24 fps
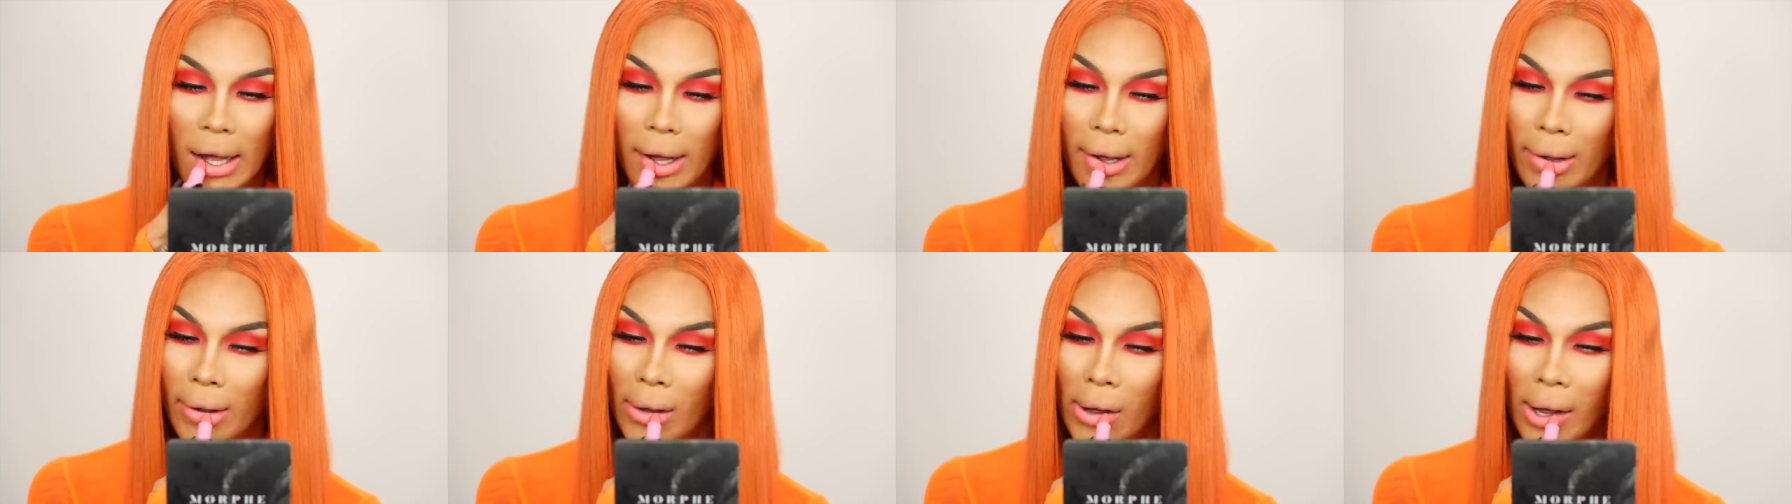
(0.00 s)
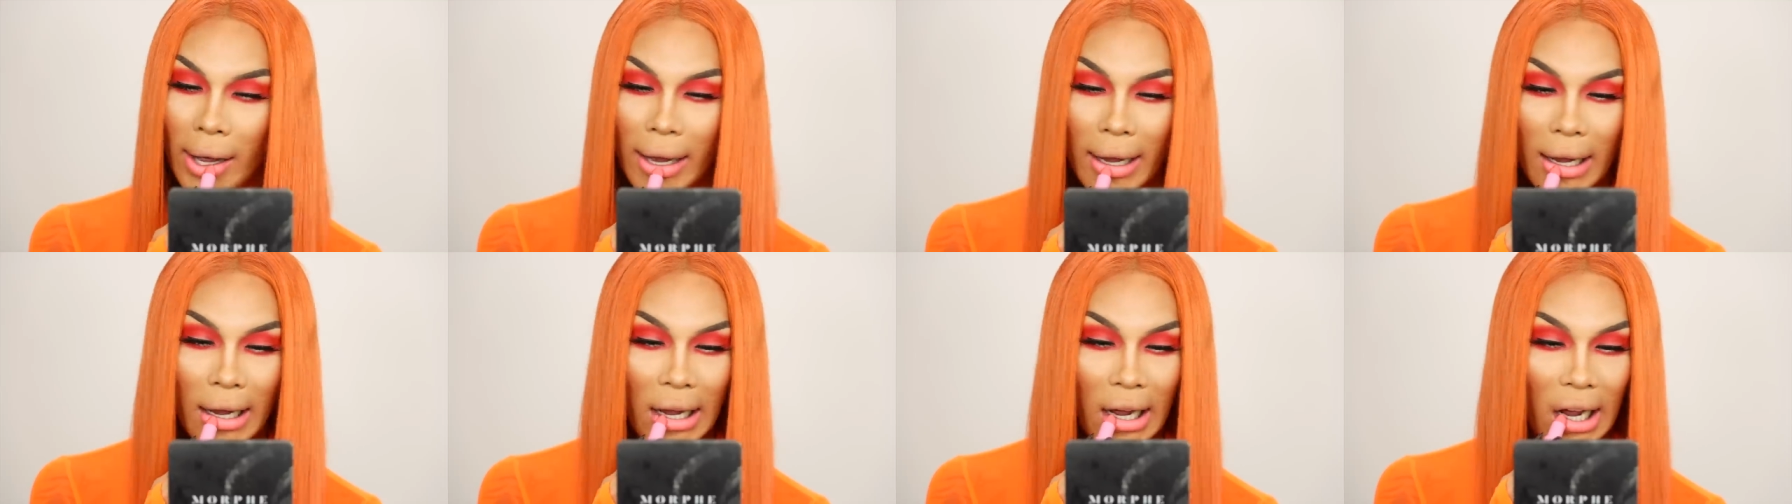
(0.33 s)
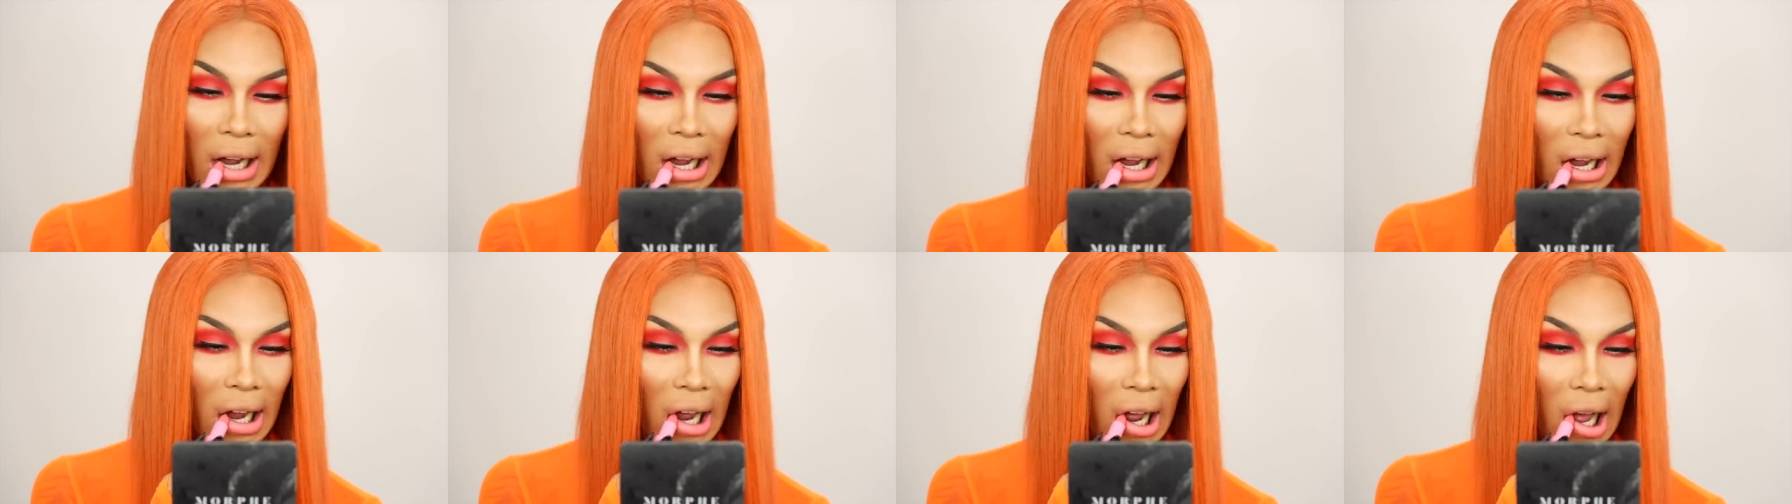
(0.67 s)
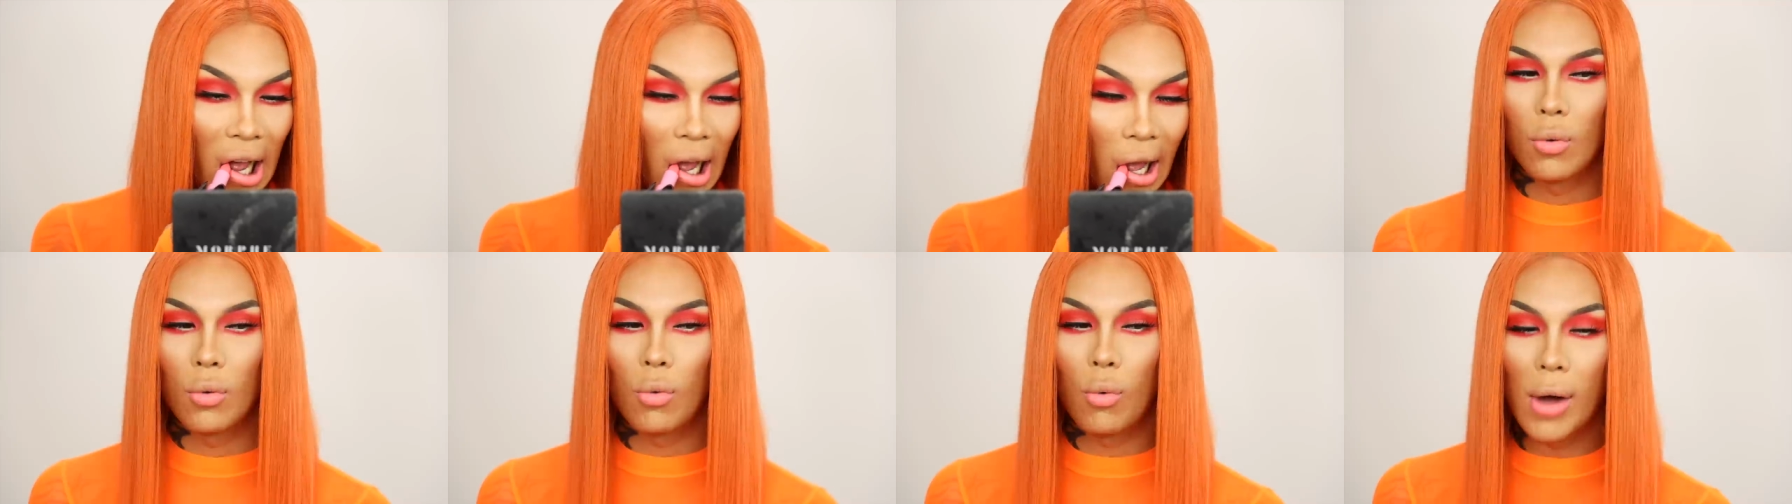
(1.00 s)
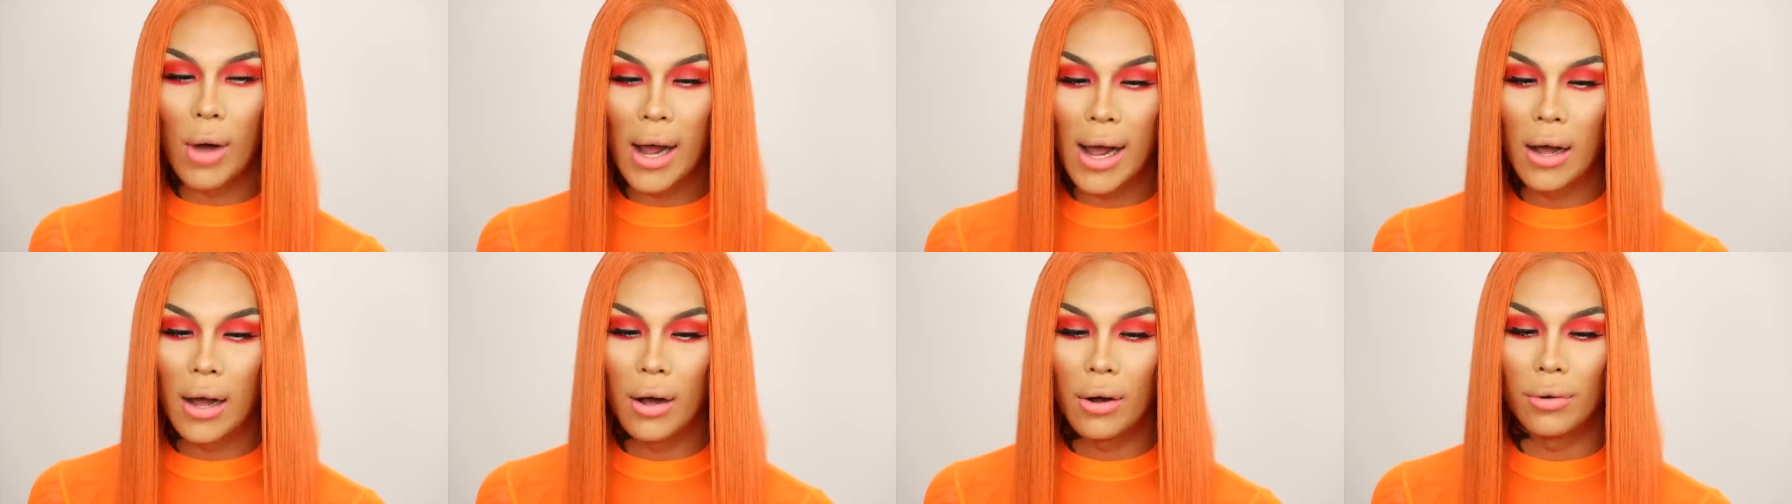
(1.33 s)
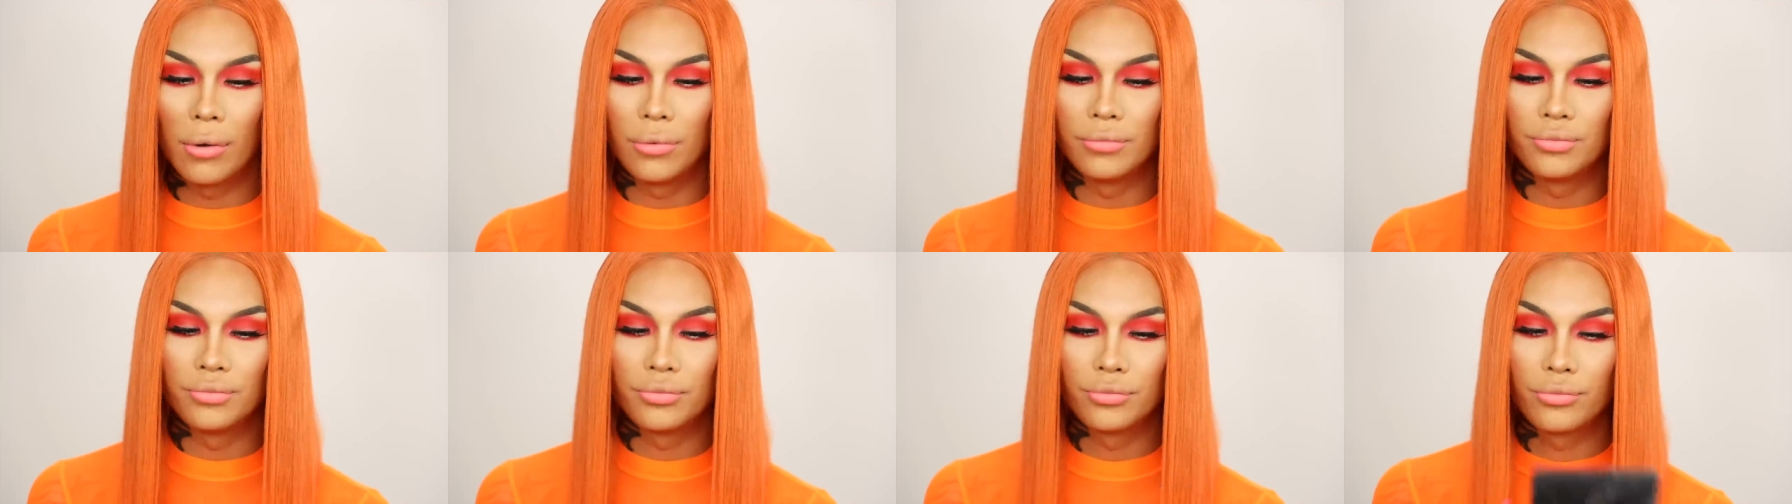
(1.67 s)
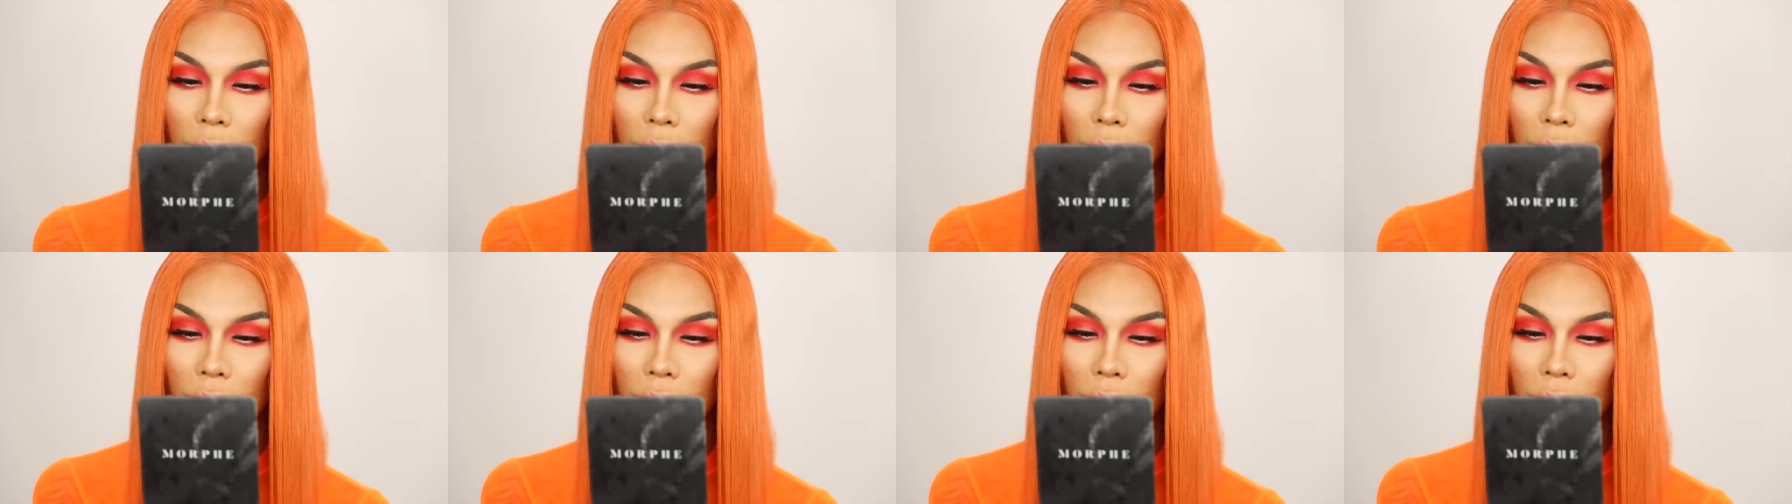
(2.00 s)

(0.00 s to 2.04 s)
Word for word: Oh my God. Wow.